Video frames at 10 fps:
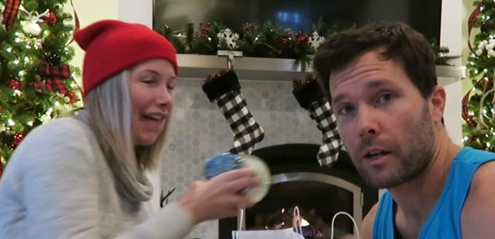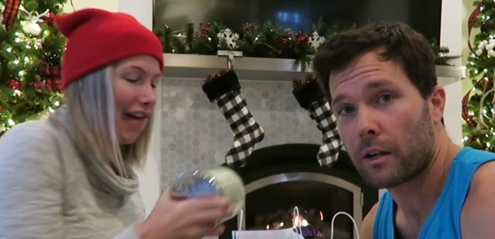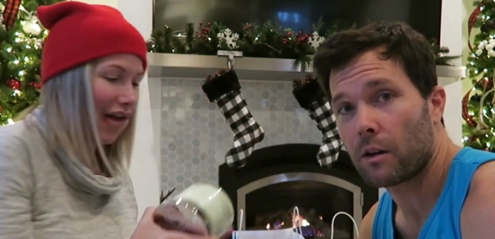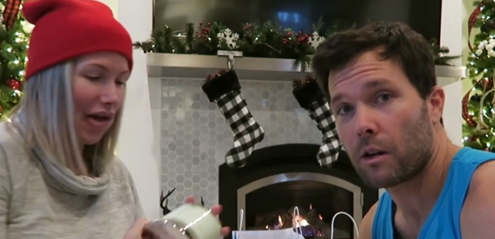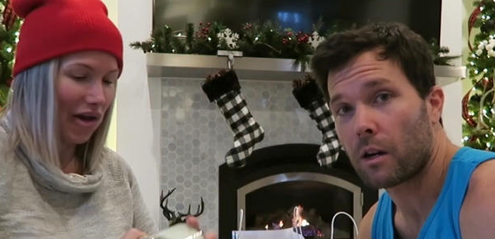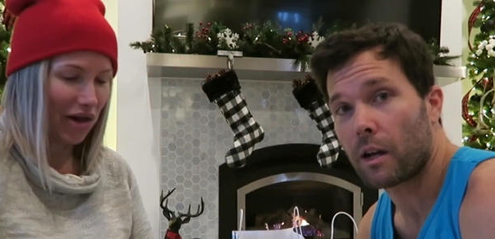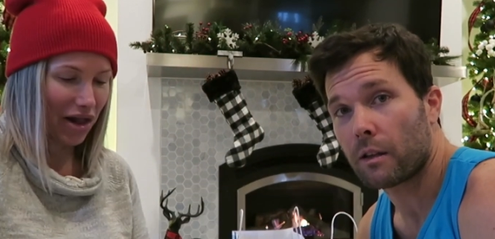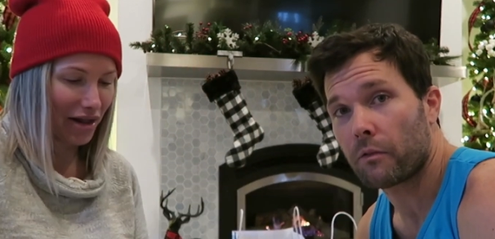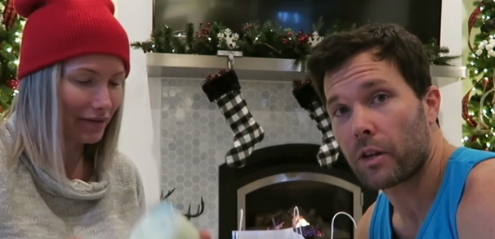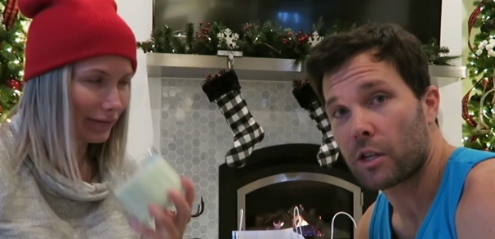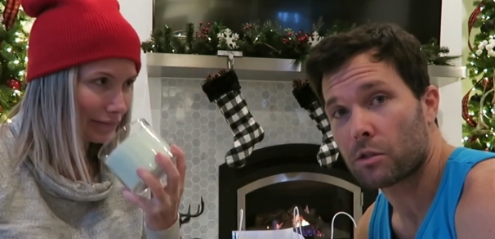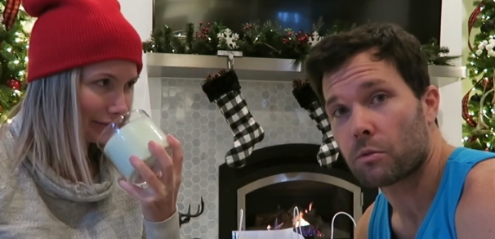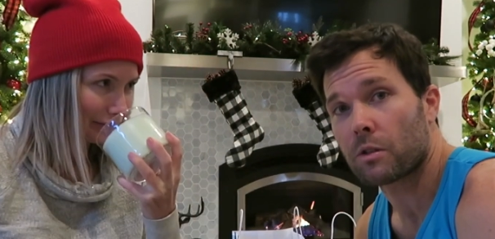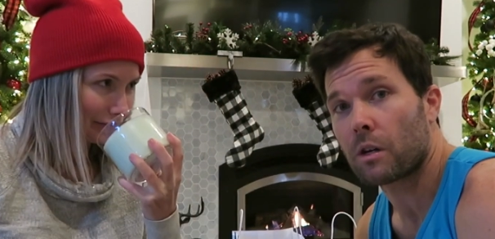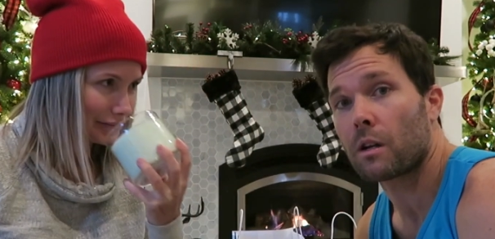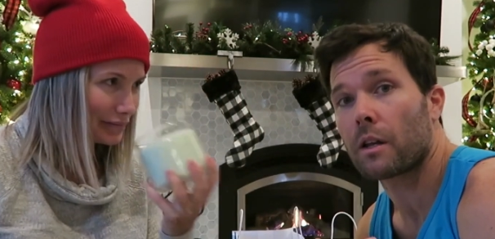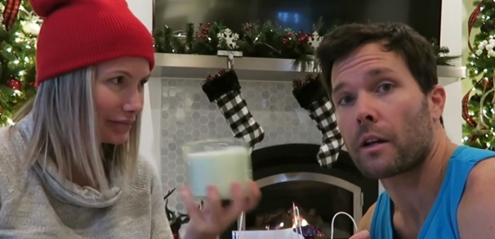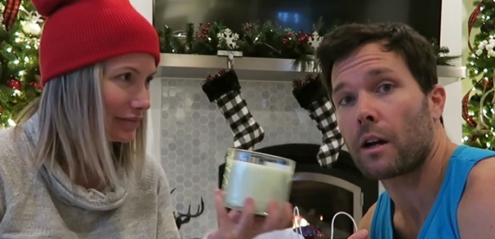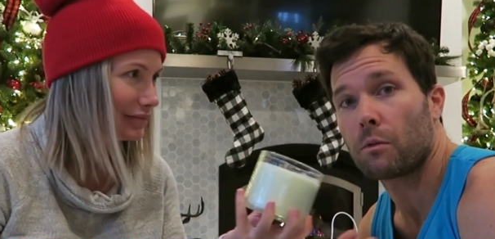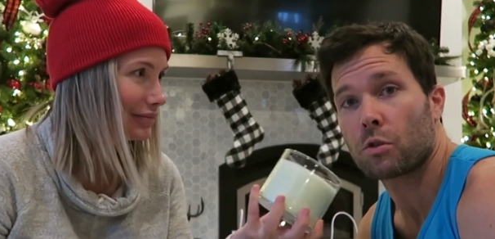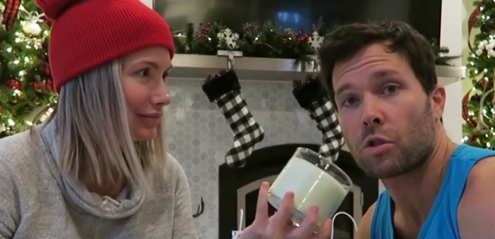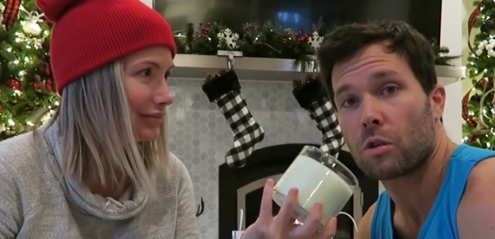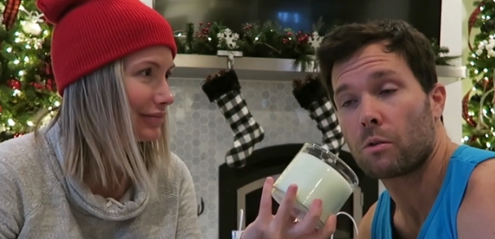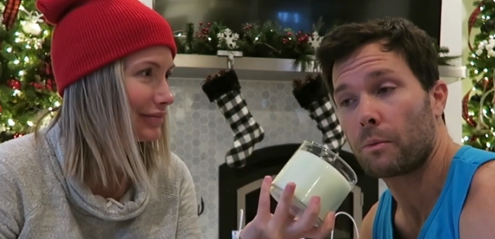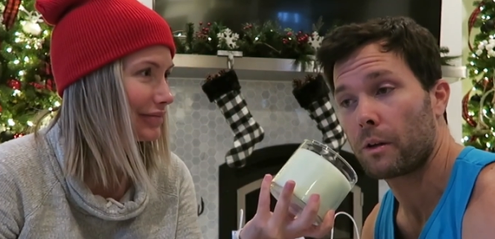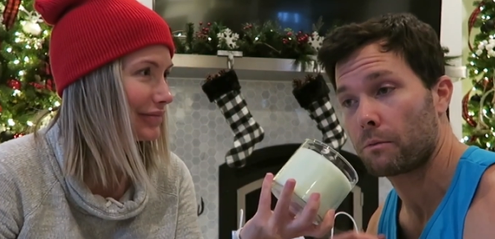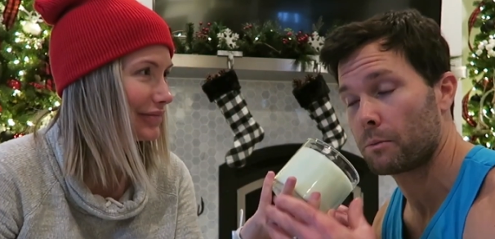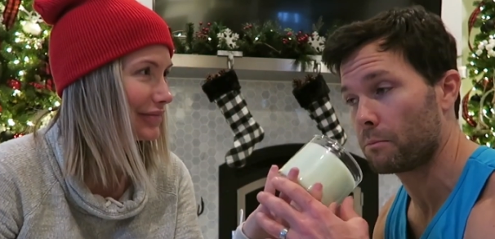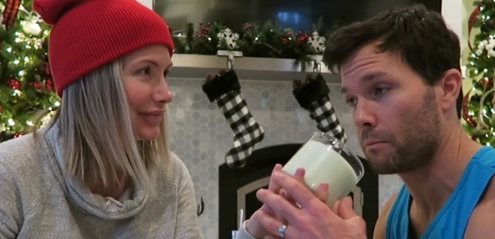Speaker 1: I can go on an island vacation with Tarte? Like, I will show my